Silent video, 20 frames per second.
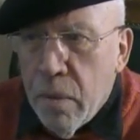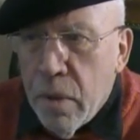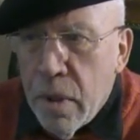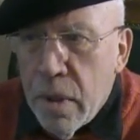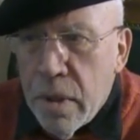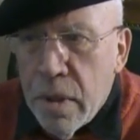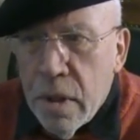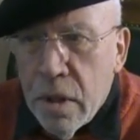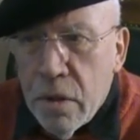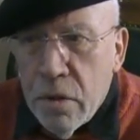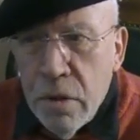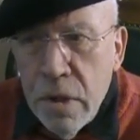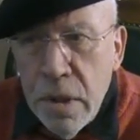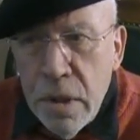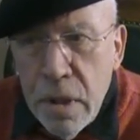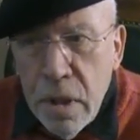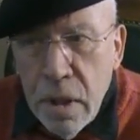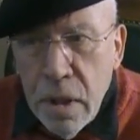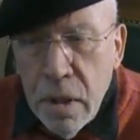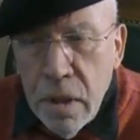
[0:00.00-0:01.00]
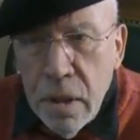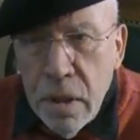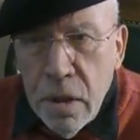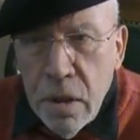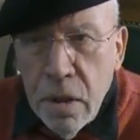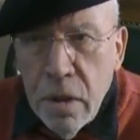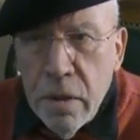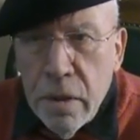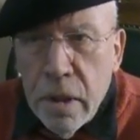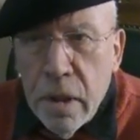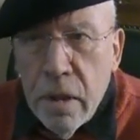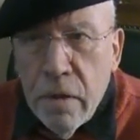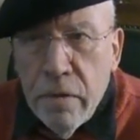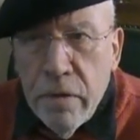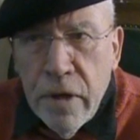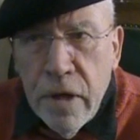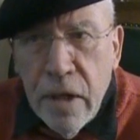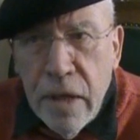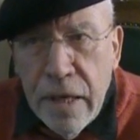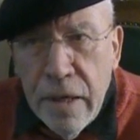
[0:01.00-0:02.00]
but it's increasingly occurring. And
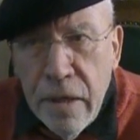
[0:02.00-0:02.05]
in fact,